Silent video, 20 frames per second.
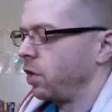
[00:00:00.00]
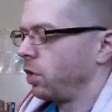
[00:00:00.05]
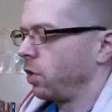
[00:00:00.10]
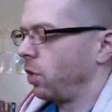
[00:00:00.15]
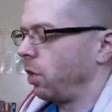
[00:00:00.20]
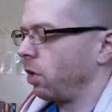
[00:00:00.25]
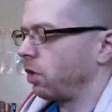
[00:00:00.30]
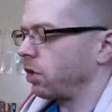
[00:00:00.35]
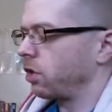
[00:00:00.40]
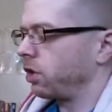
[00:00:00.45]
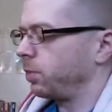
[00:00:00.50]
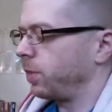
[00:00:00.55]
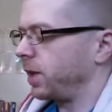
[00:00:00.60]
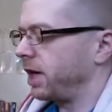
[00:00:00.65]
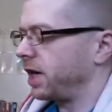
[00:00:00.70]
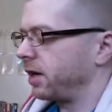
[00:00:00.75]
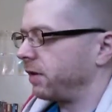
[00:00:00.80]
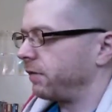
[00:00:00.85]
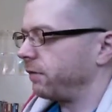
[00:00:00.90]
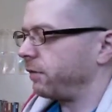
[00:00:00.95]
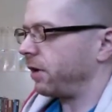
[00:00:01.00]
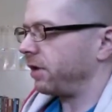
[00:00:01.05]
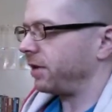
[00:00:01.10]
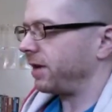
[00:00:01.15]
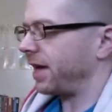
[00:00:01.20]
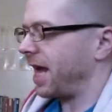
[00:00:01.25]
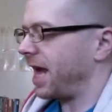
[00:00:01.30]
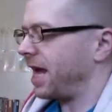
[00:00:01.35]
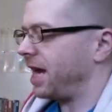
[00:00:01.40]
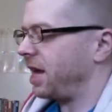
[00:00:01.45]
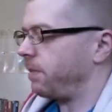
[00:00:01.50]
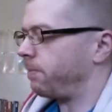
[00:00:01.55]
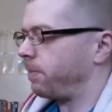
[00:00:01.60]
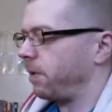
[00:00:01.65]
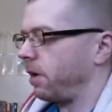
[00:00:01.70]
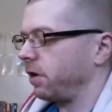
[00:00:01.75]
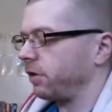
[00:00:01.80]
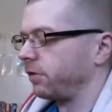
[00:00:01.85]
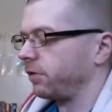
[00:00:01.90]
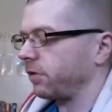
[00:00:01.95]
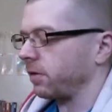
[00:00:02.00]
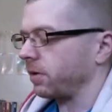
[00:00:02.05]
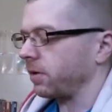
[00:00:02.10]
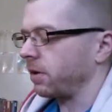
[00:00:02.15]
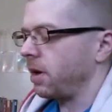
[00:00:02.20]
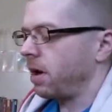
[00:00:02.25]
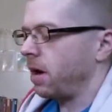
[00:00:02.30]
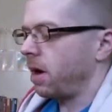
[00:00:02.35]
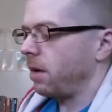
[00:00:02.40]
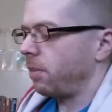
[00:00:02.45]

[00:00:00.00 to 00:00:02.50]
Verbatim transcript: nor could we convert any person